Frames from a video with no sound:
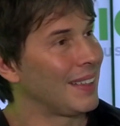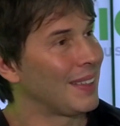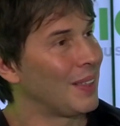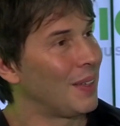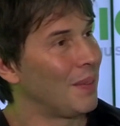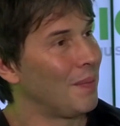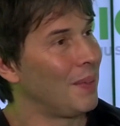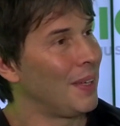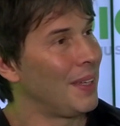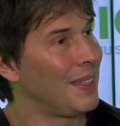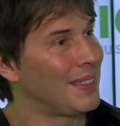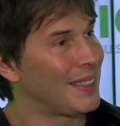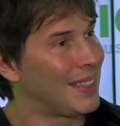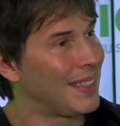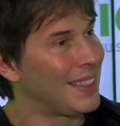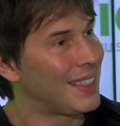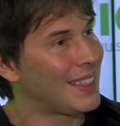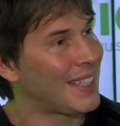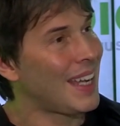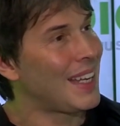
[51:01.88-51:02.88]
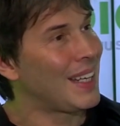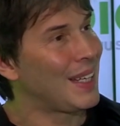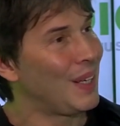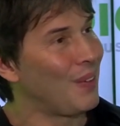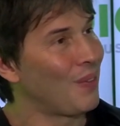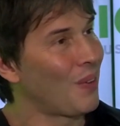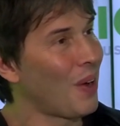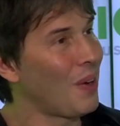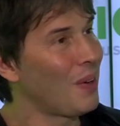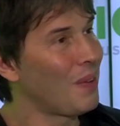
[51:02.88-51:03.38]
and got burnt at the stake
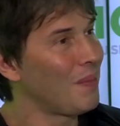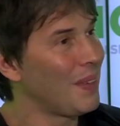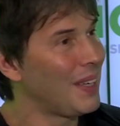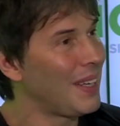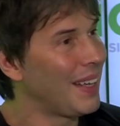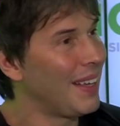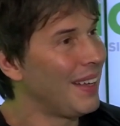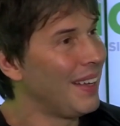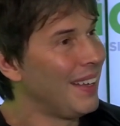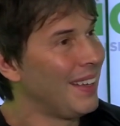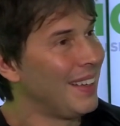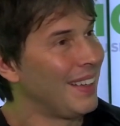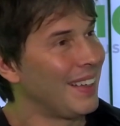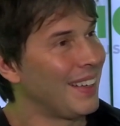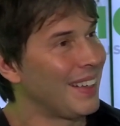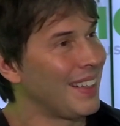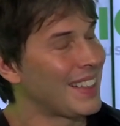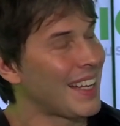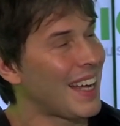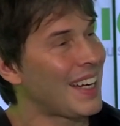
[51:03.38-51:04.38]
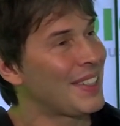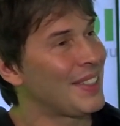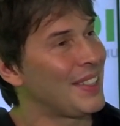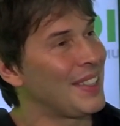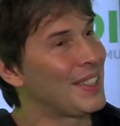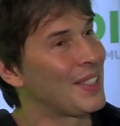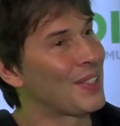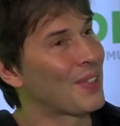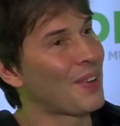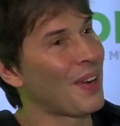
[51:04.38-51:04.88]
in Rome, and his
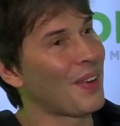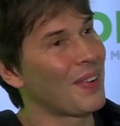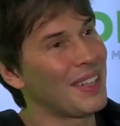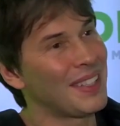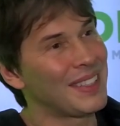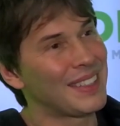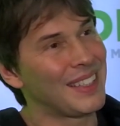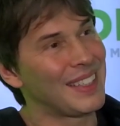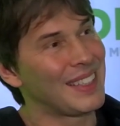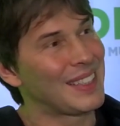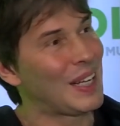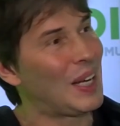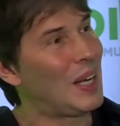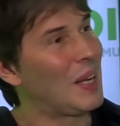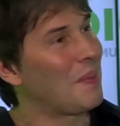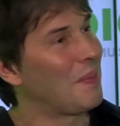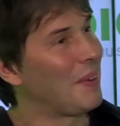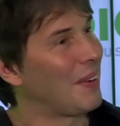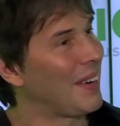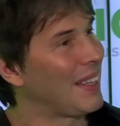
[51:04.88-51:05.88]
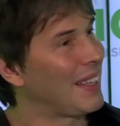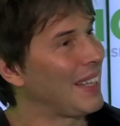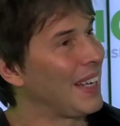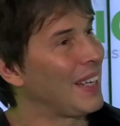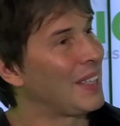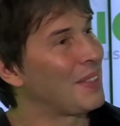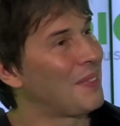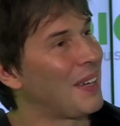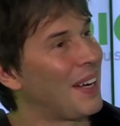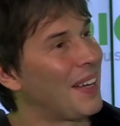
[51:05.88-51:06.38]
ashes thrown into the Tiber, I
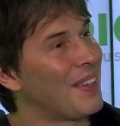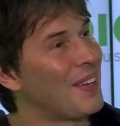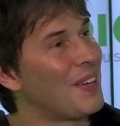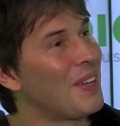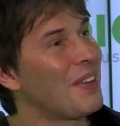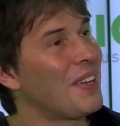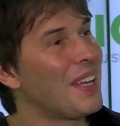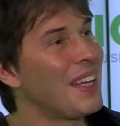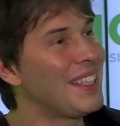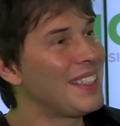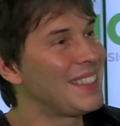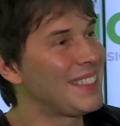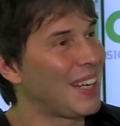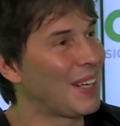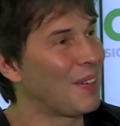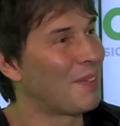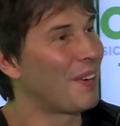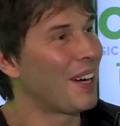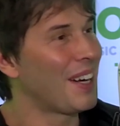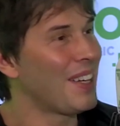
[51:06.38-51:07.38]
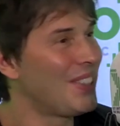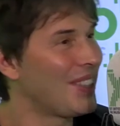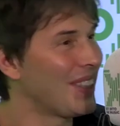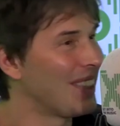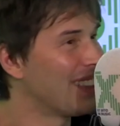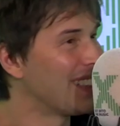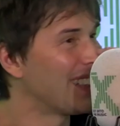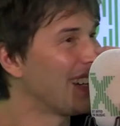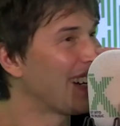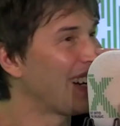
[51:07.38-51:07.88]
think, as part of the New Year's
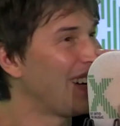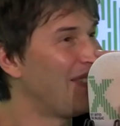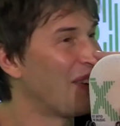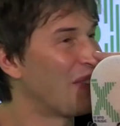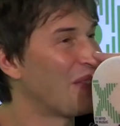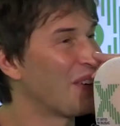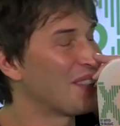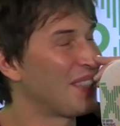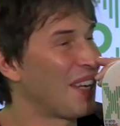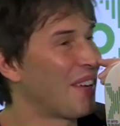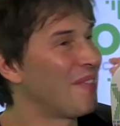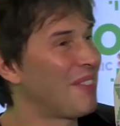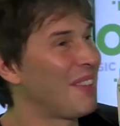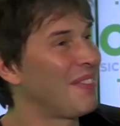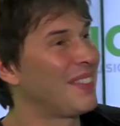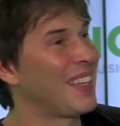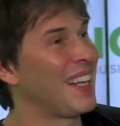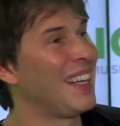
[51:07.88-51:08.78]
celebrations. I can't remember what it was now. Go